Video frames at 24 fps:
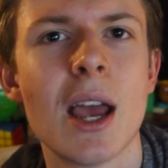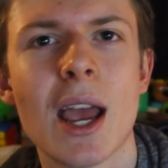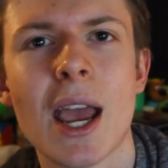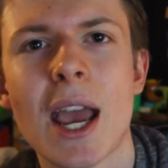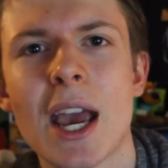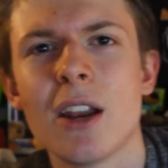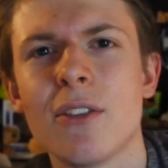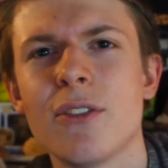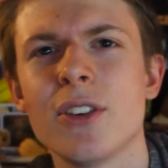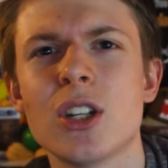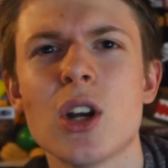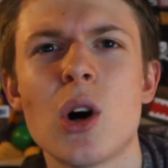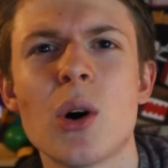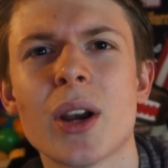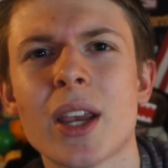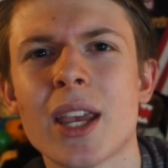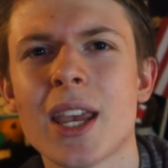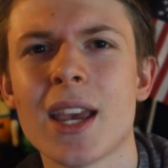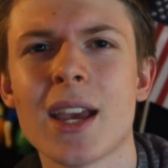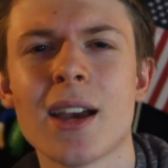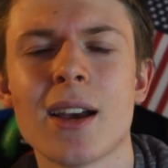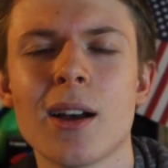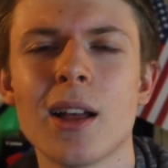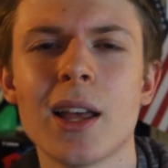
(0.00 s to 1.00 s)
And if you don't
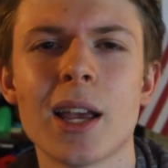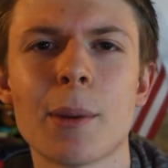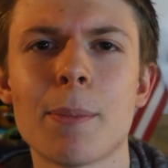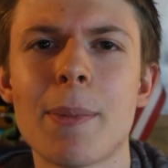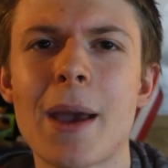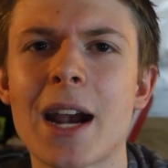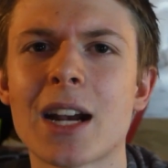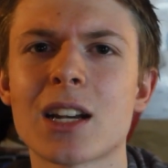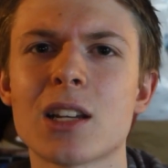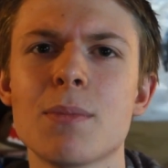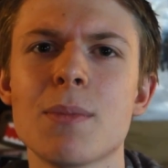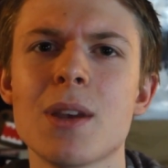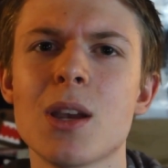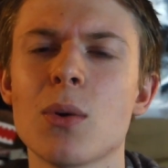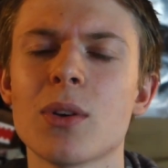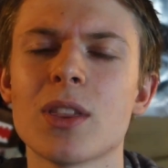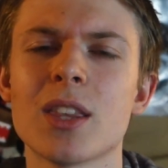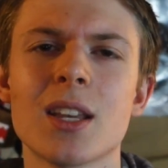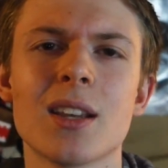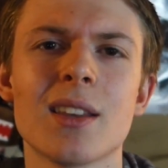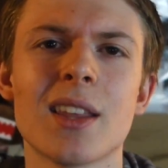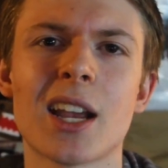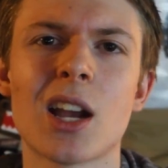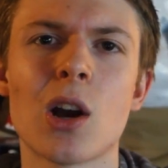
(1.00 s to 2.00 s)
get like back to me
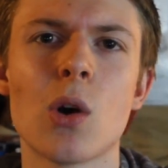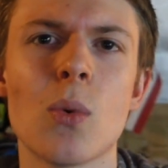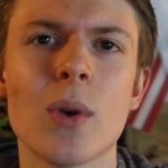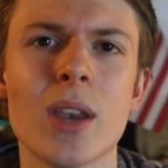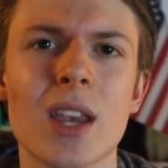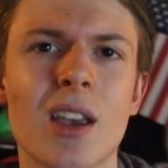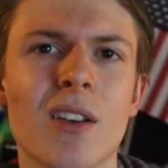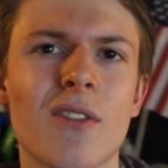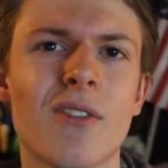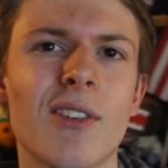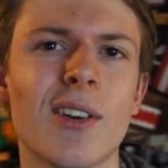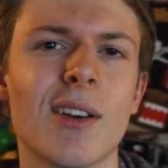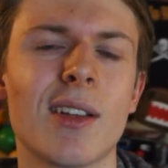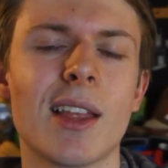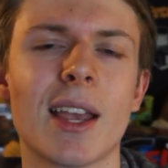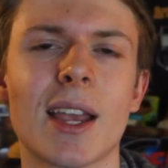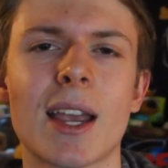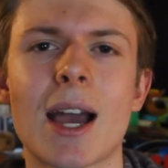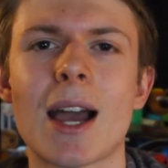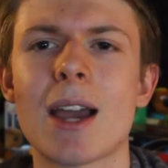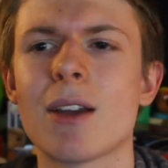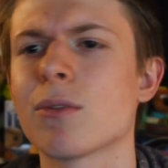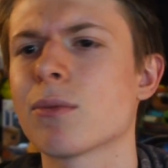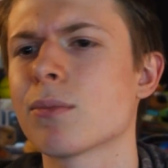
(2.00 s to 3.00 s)
within like a week, if like
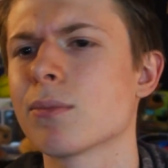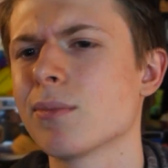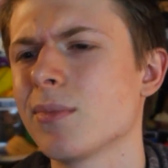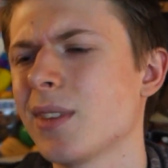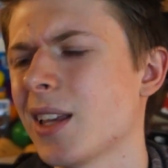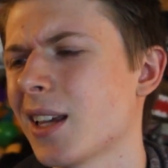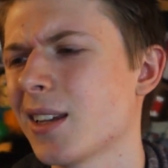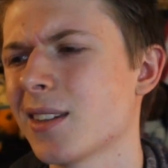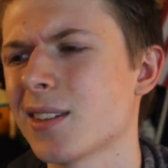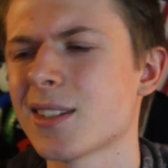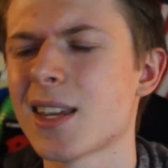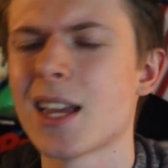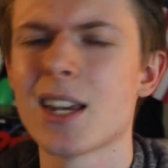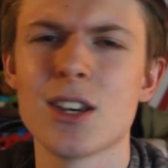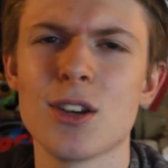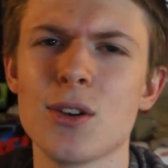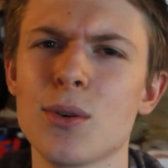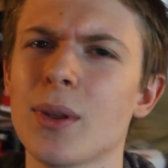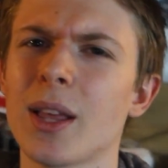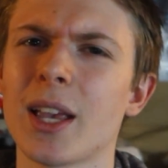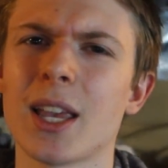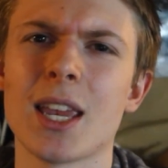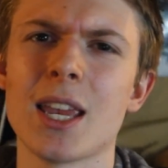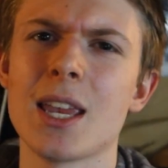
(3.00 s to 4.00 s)
I like send you
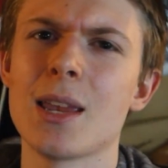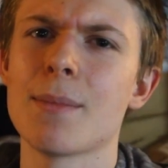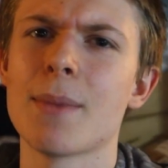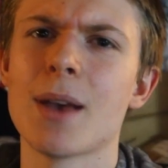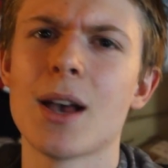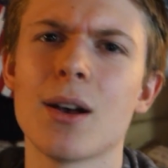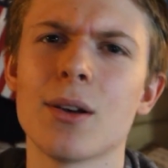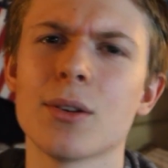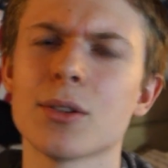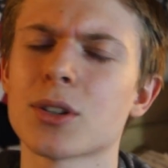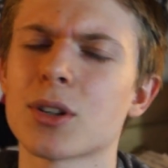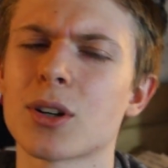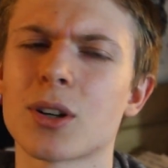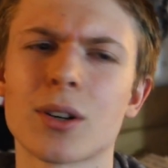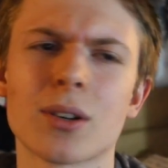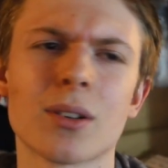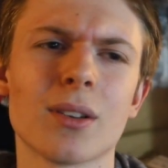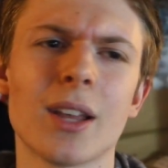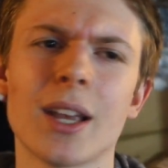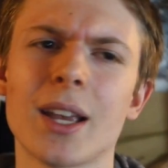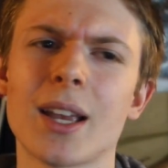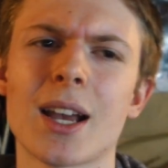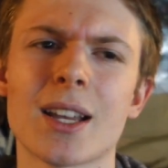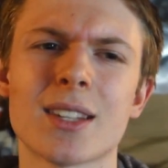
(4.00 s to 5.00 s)
like emails or
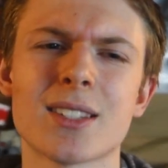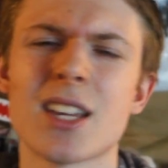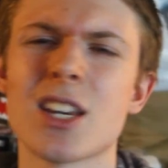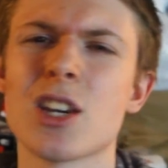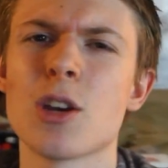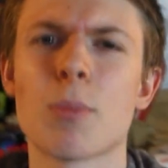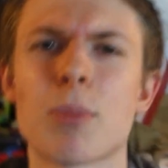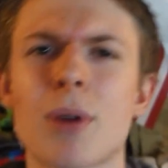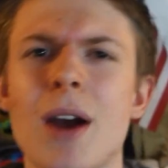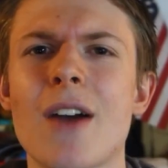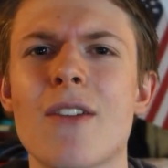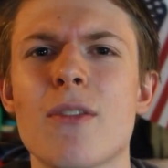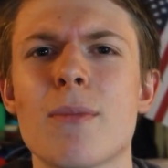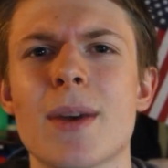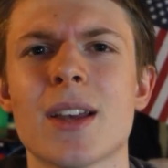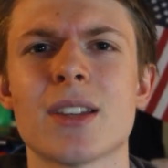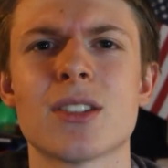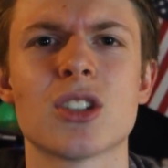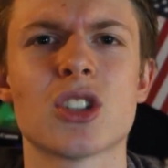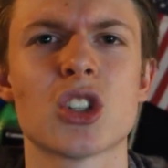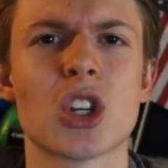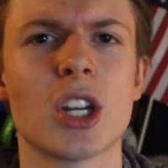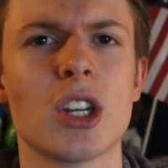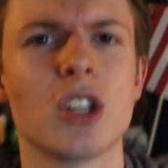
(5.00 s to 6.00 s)
like I send you a private
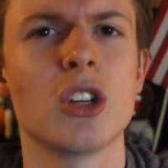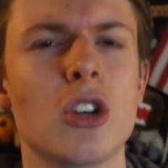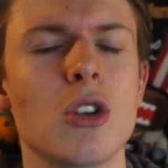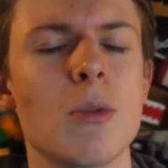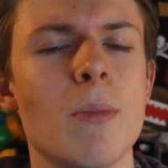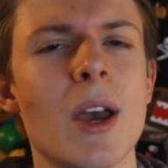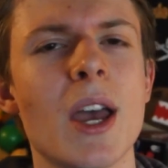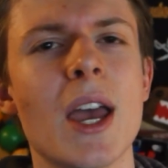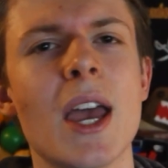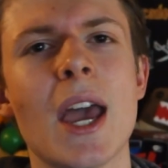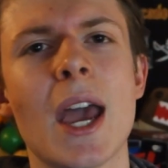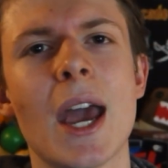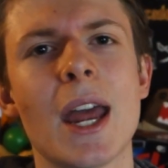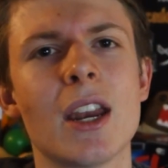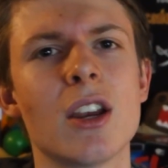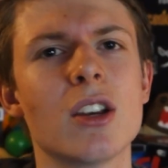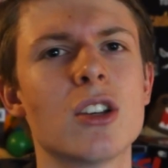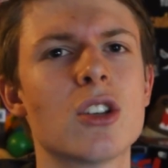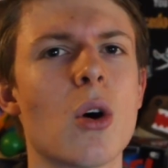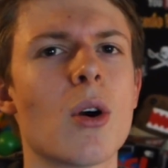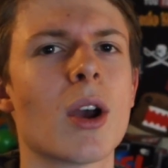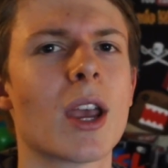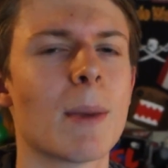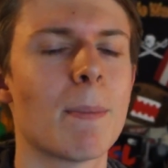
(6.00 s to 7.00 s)
message on YouTube and you
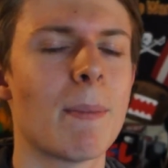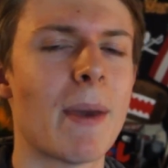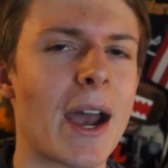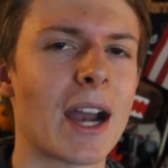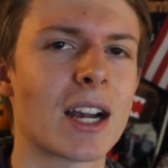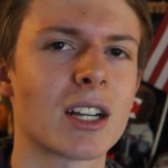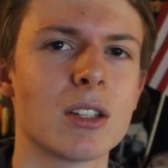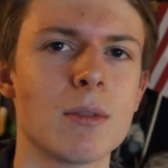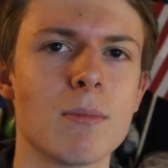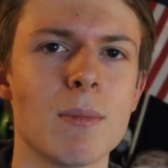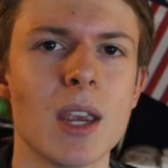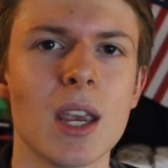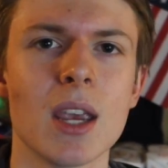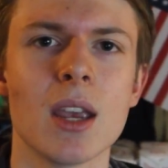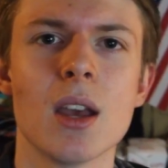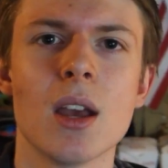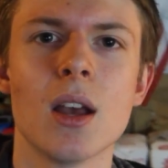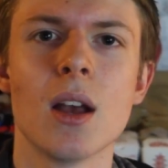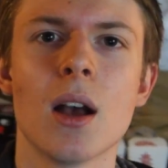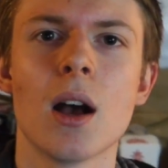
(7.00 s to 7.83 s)
don't get back to me,